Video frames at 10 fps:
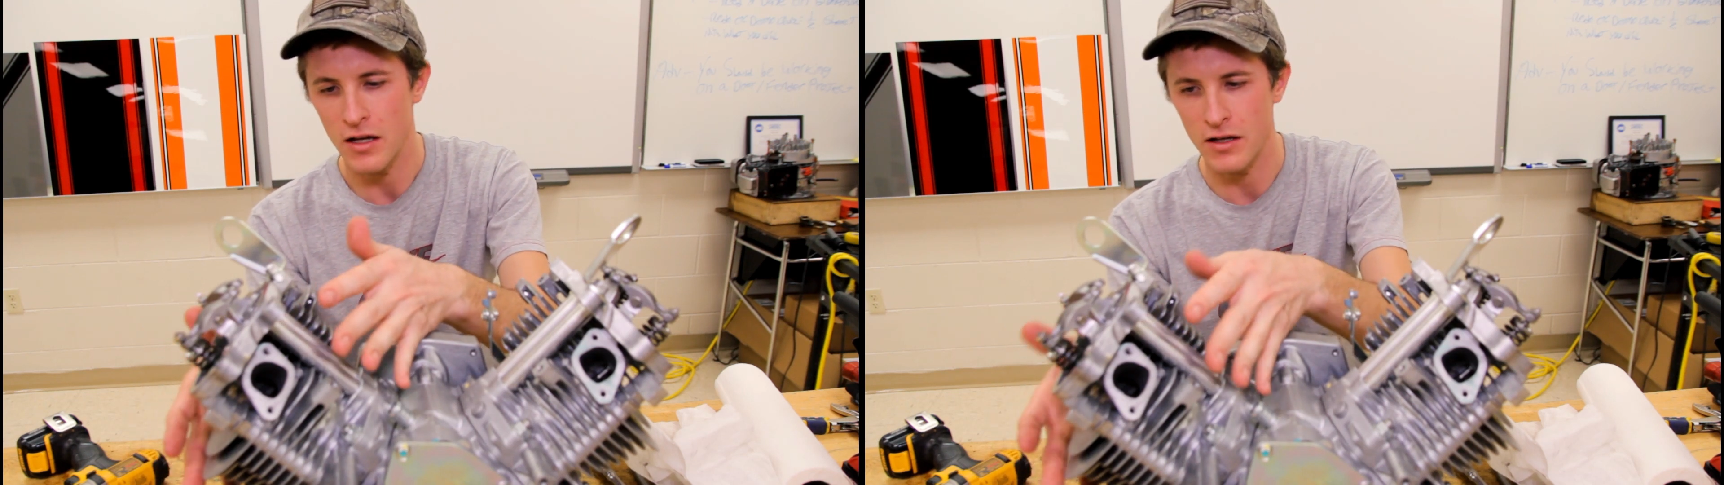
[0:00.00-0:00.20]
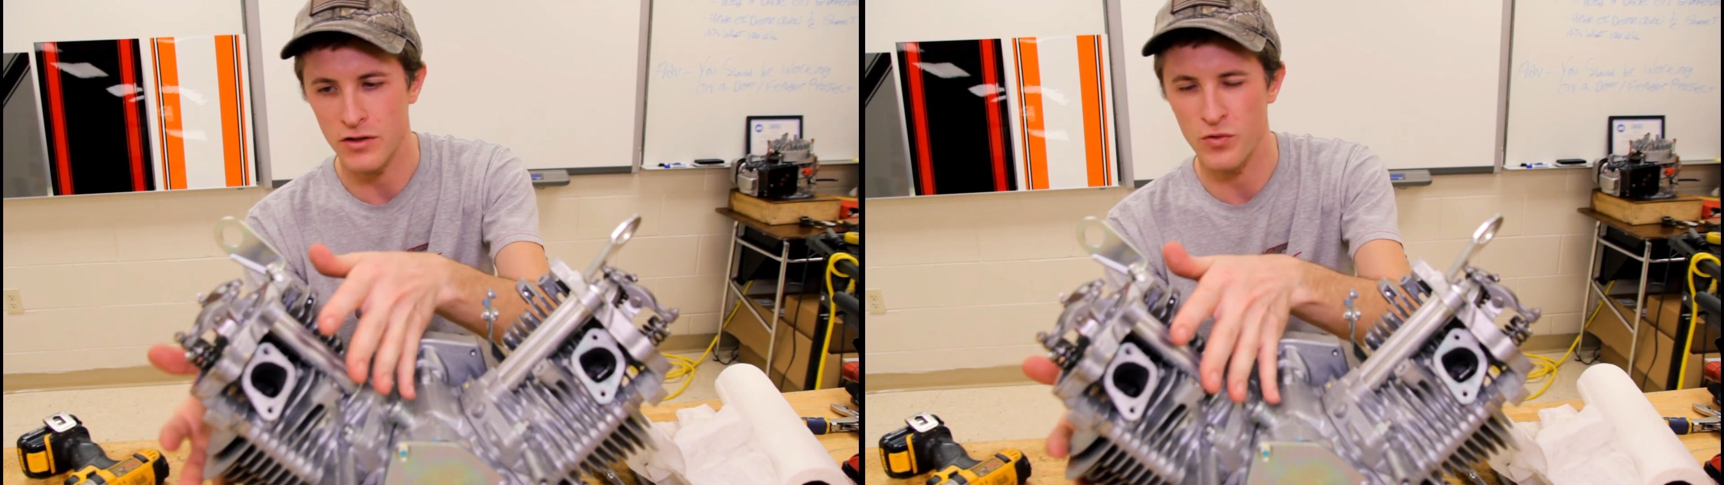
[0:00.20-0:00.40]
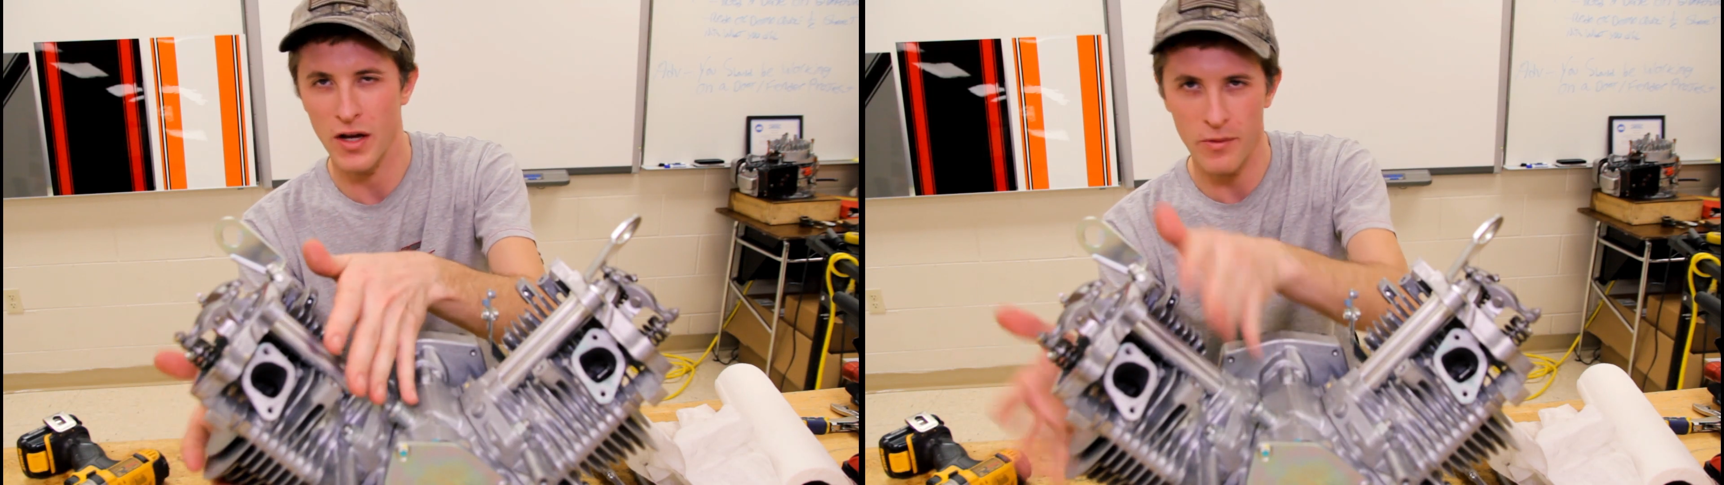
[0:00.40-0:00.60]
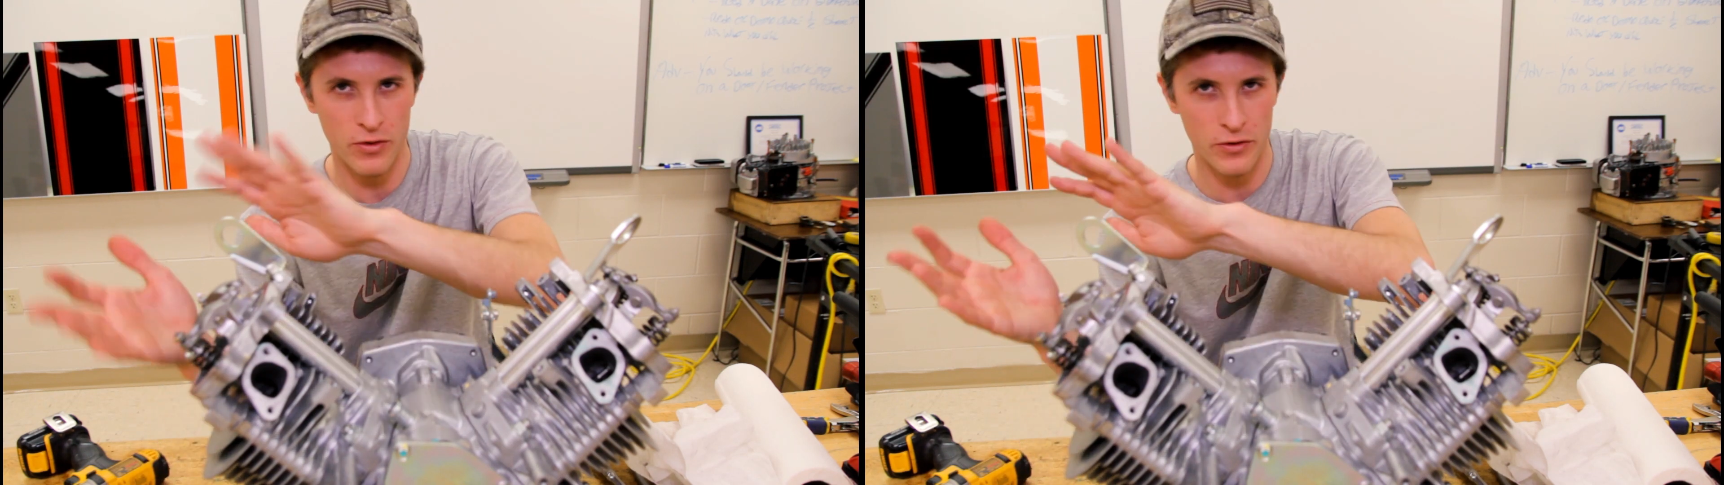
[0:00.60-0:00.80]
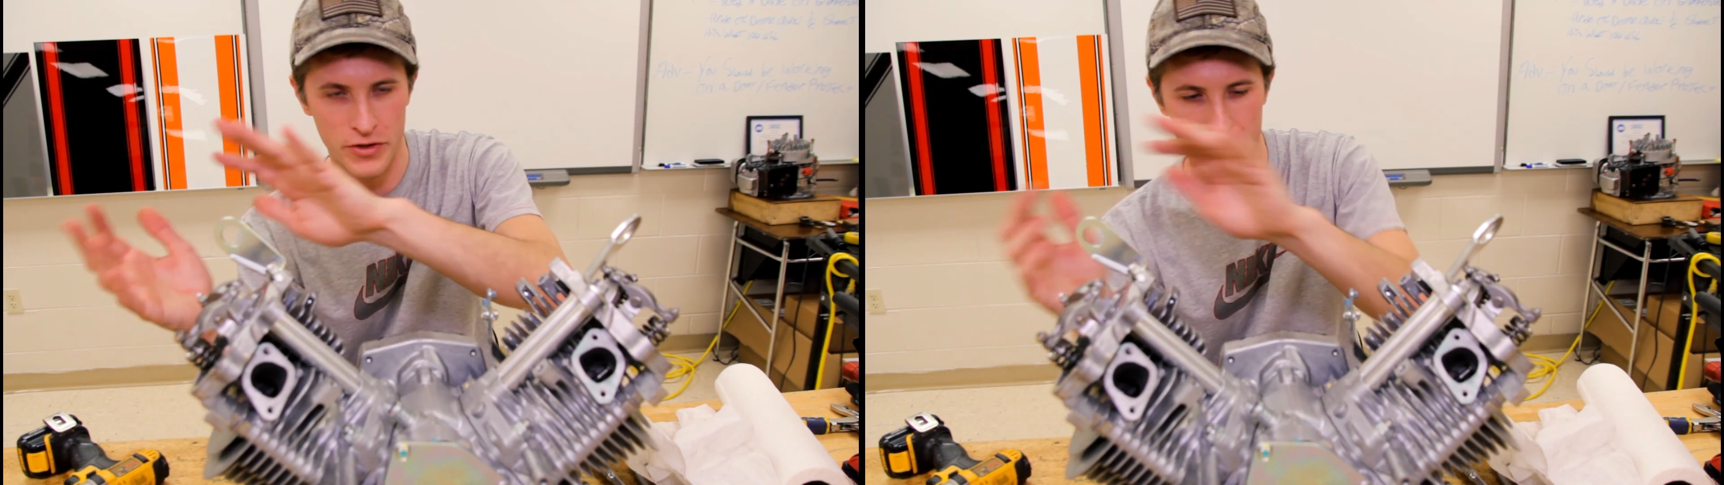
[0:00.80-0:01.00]
is we got to
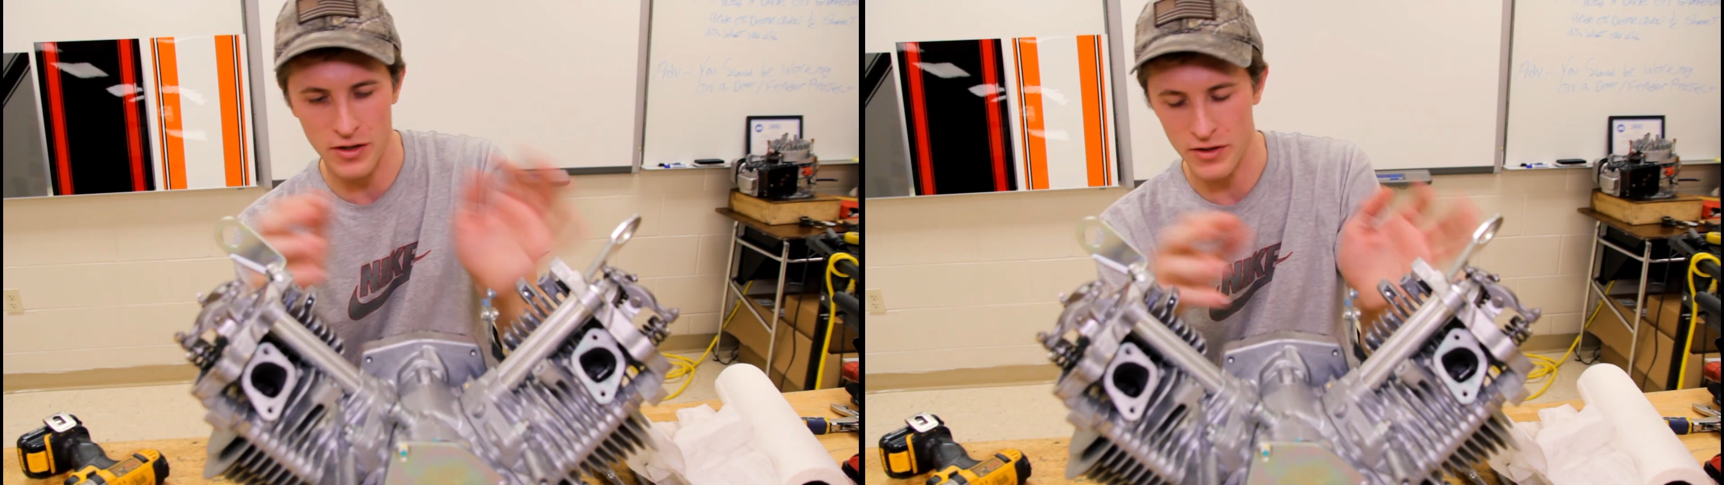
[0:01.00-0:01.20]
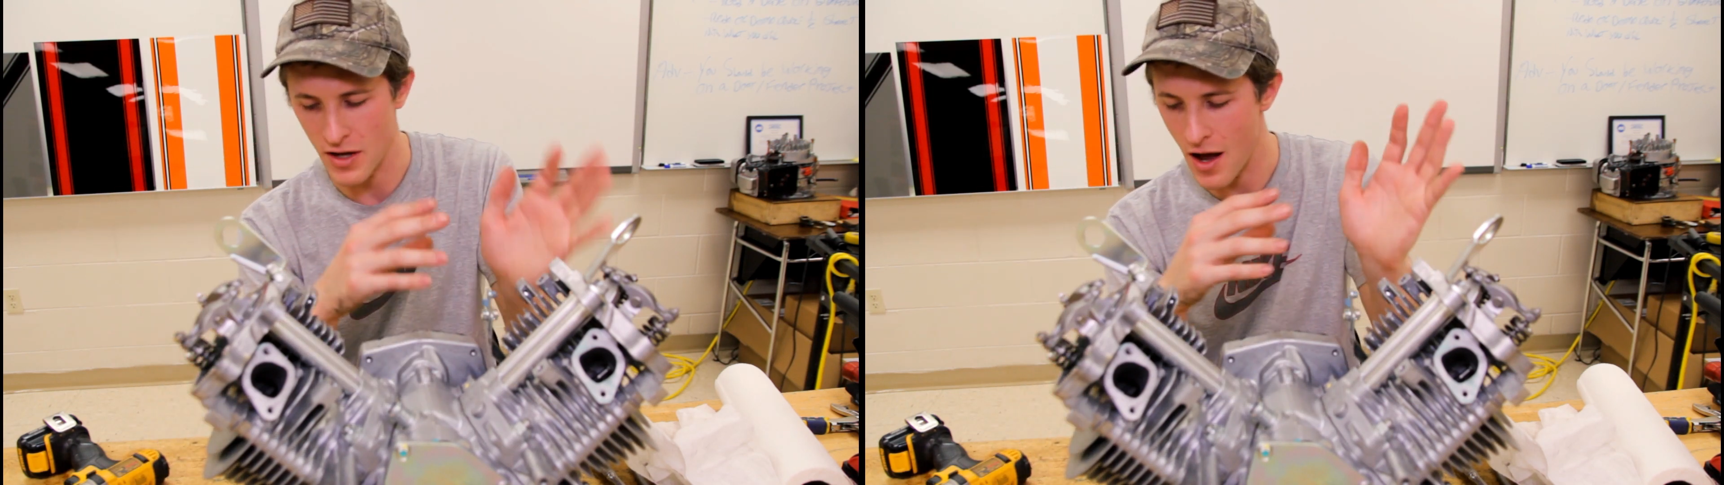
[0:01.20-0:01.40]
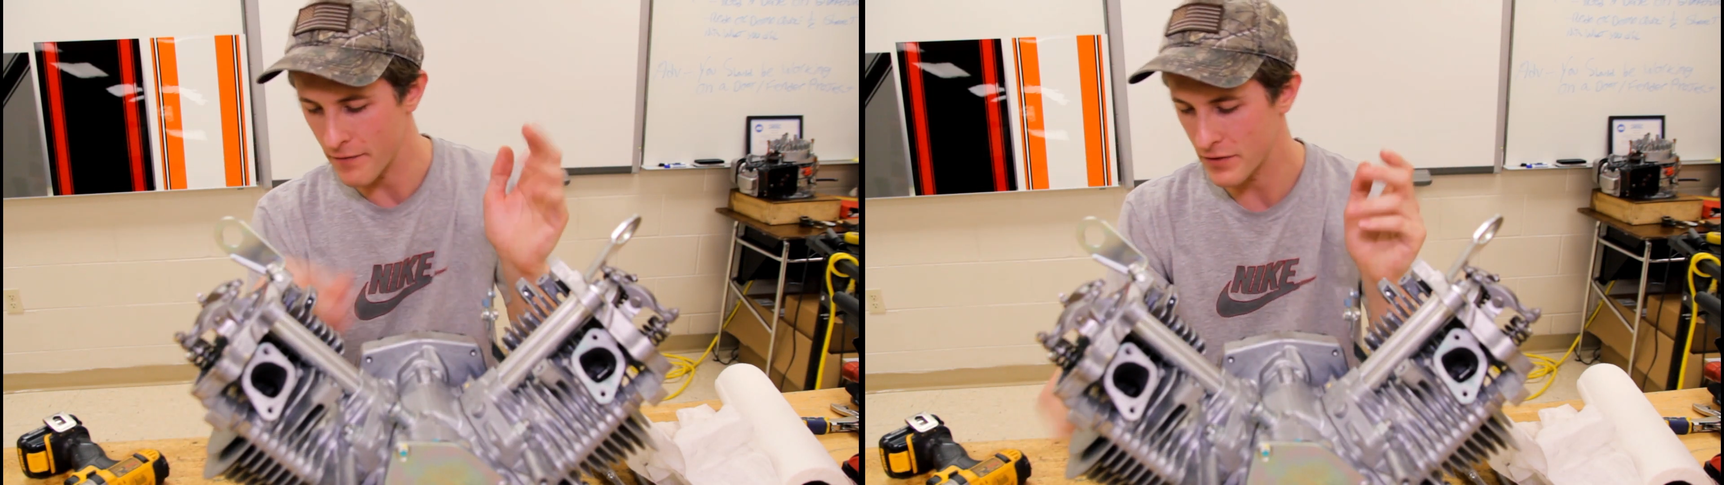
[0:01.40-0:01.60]
pull the jugs off.